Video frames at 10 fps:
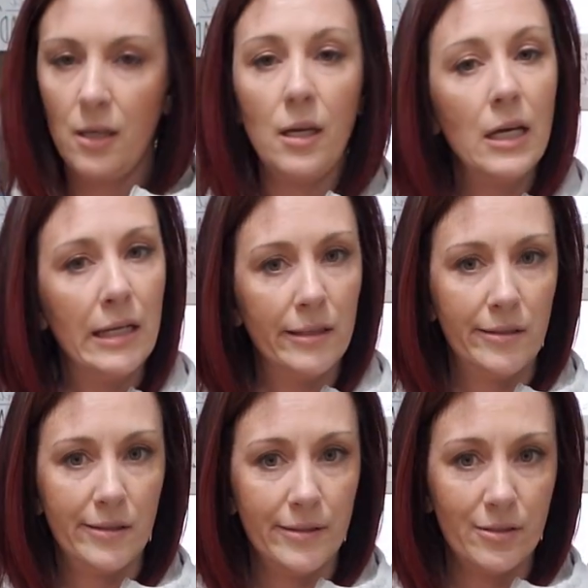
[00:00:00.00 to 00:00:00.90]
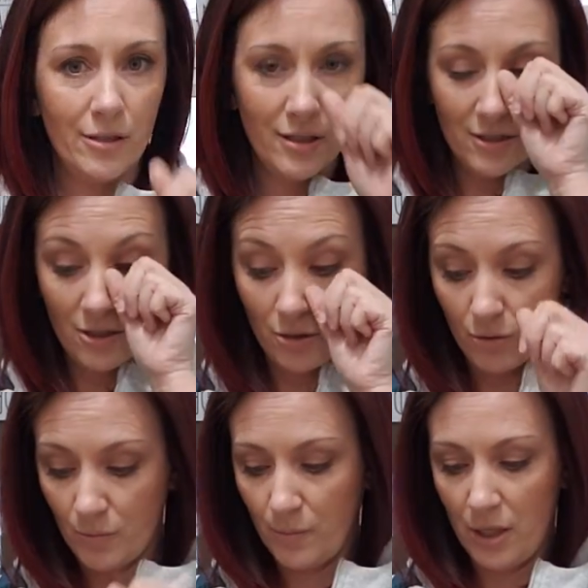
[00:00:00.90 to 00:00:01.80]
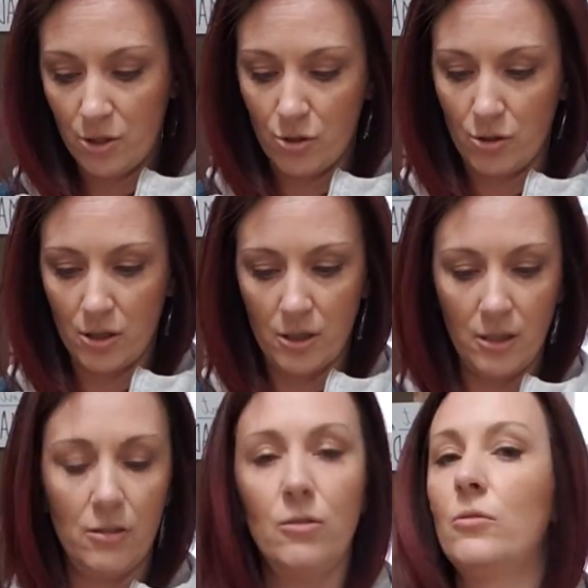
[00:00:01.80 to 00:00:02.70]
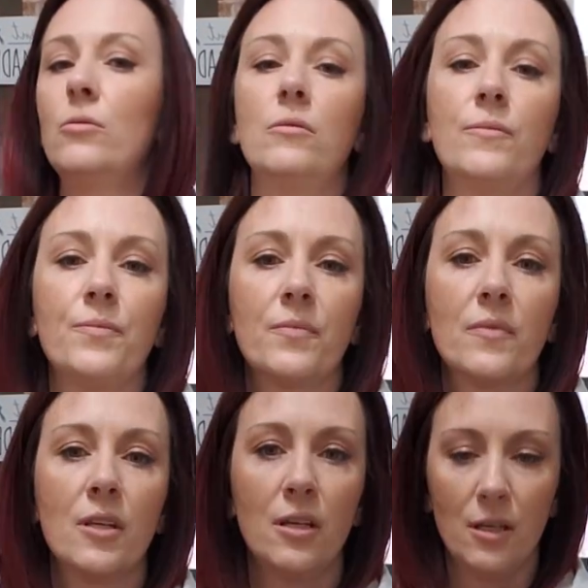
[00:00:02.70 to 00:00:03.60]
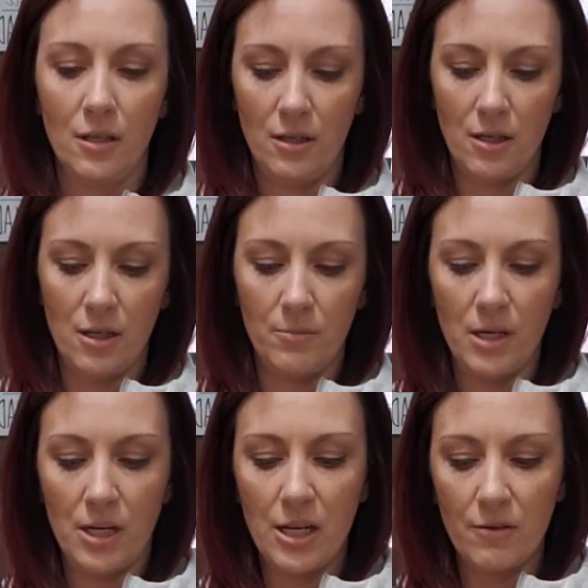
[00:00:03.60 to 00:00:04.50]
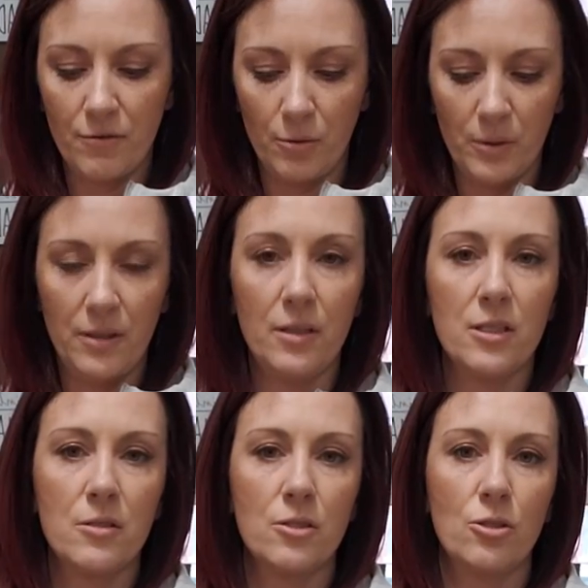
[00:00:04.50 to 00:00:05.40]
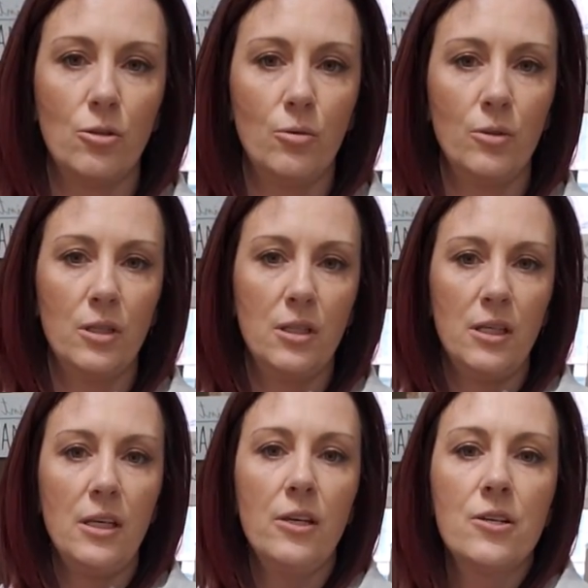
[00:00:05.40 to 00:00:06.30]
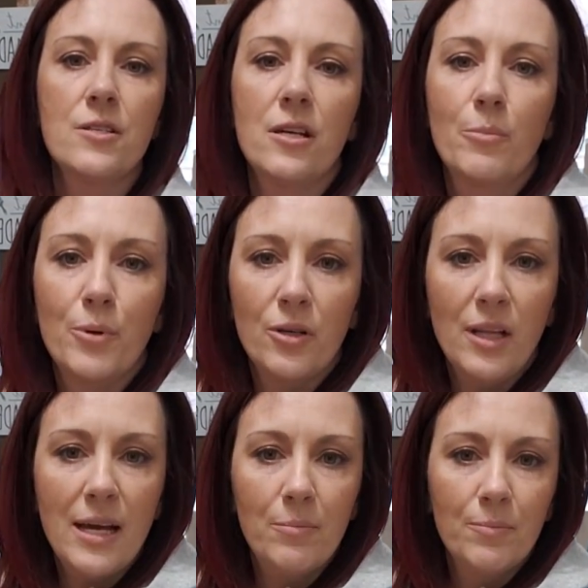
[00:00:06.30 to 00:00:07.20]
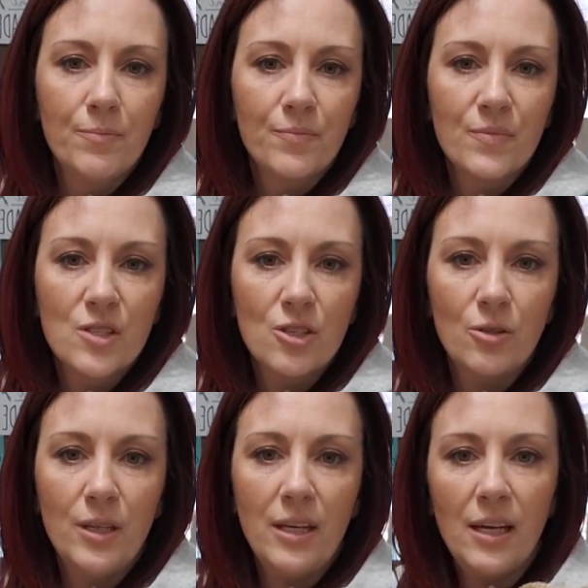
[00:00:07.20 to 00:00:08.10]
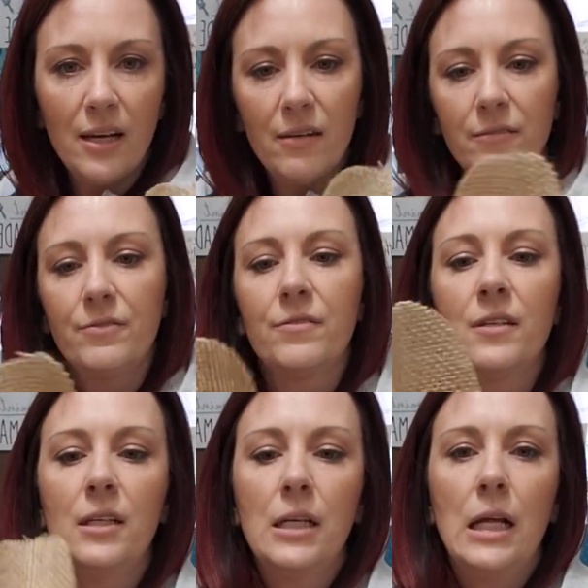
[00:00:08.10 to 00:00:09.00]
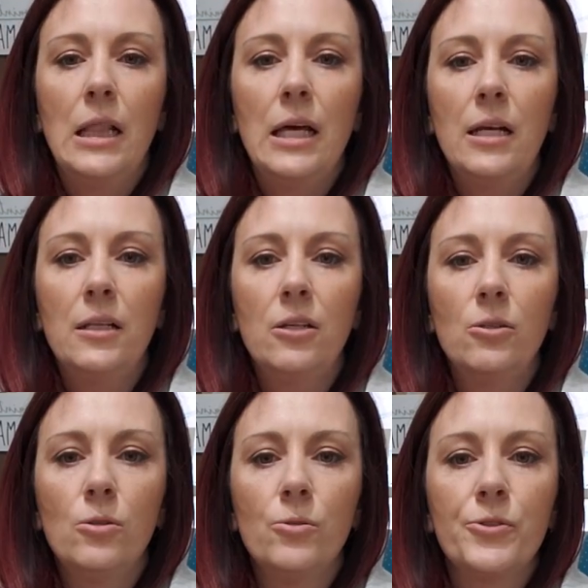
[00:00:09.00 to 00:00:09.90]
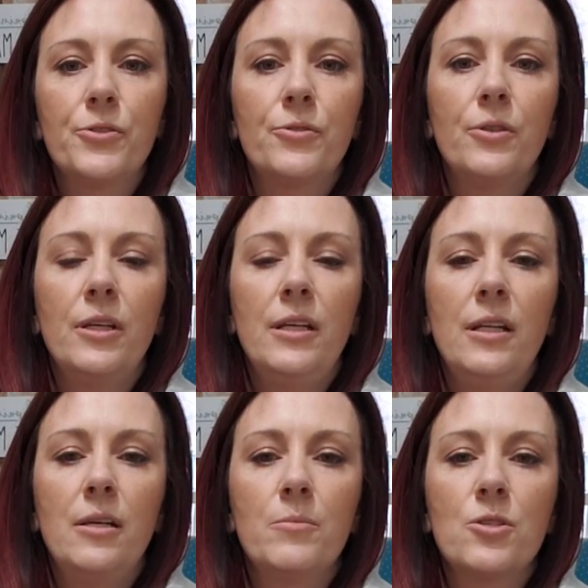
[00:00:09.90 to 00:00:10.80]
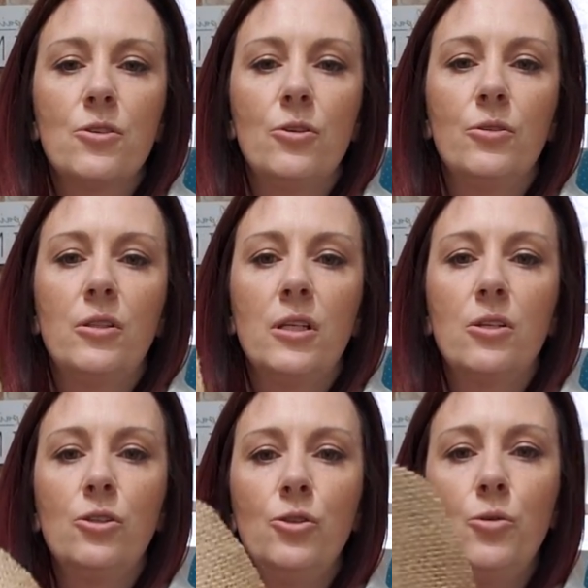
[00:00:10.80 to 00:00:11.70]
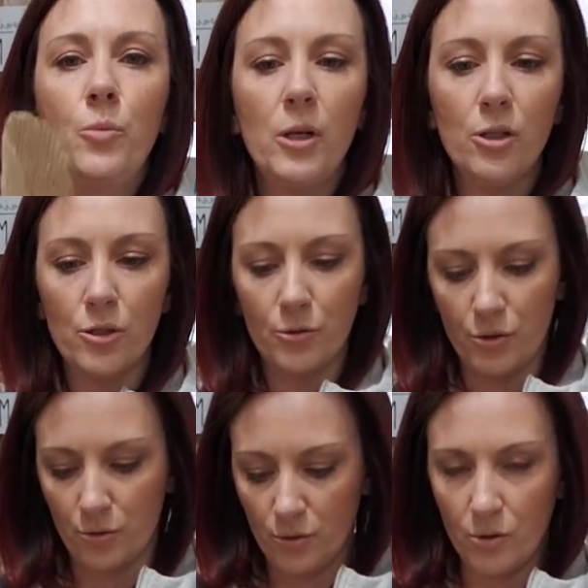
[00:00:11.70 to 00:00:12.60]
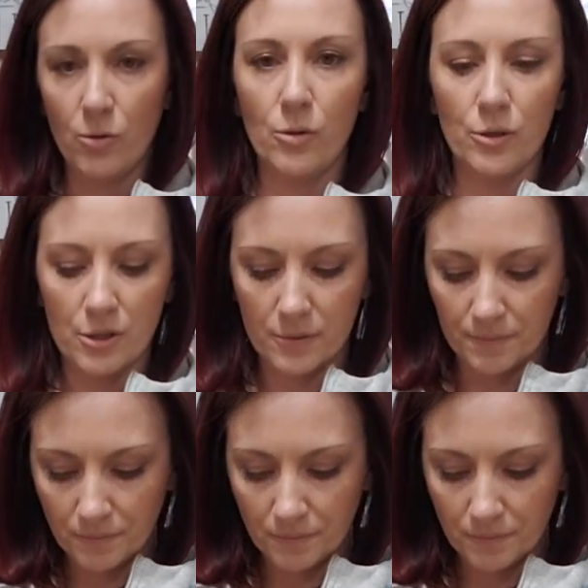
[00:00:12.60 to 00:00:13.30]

And adults also make sure that you are careful with this. So the ears are burlap, so they have a lot of little holes in them. So the glue will go through the holes.